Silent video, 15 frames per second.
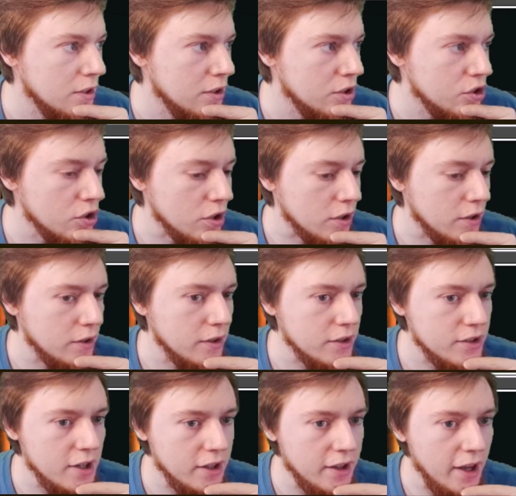Sure, let's
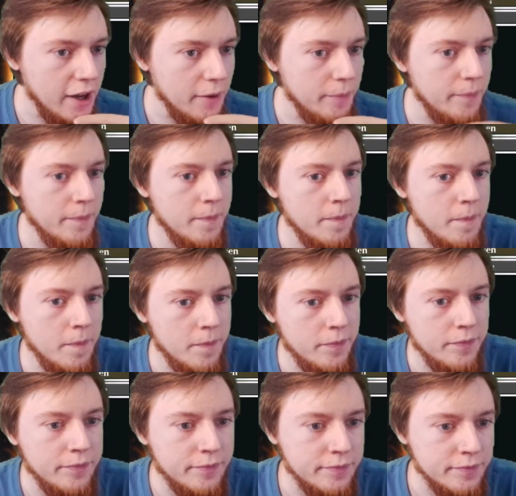take that.
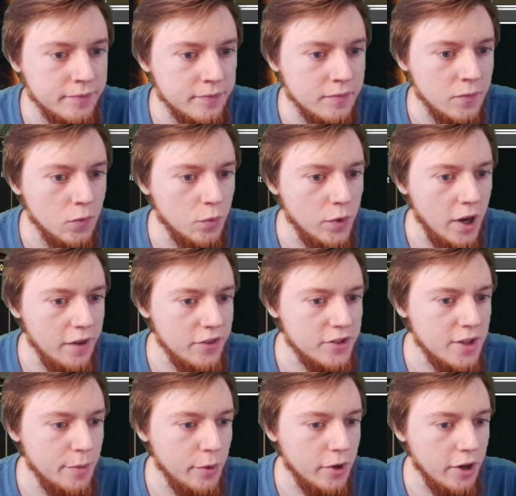We have the
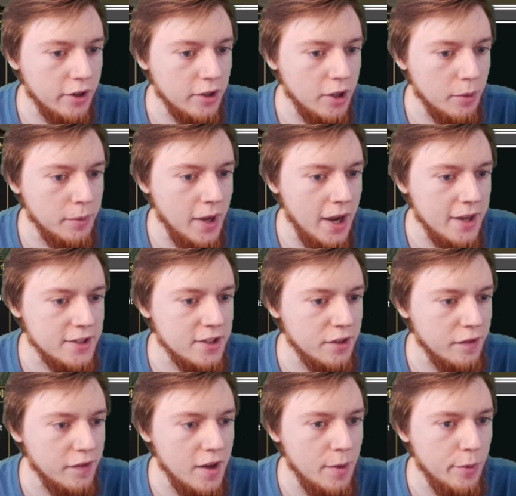Temple Garden to help cast it, the
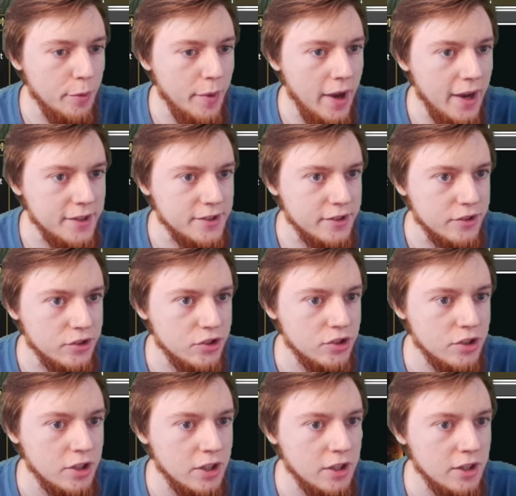Fable Passage,
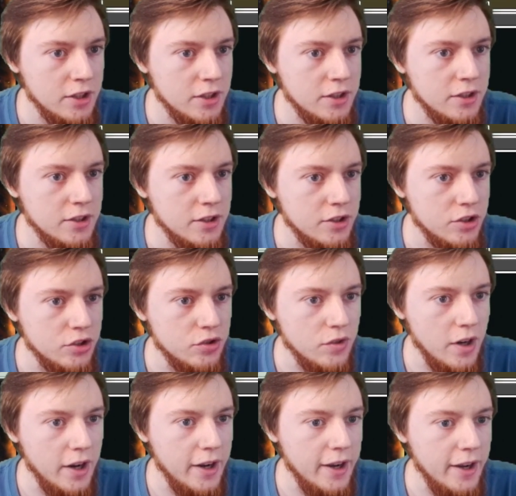
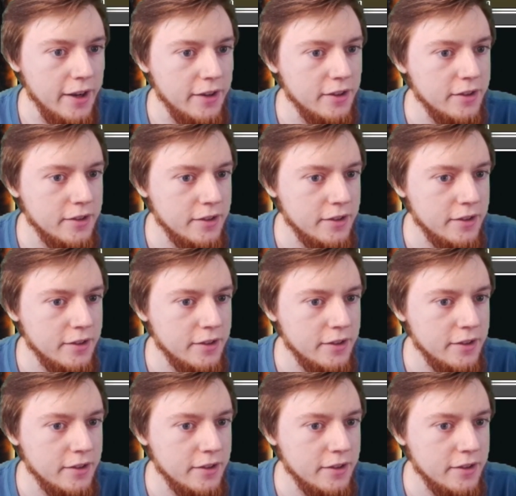Dryad.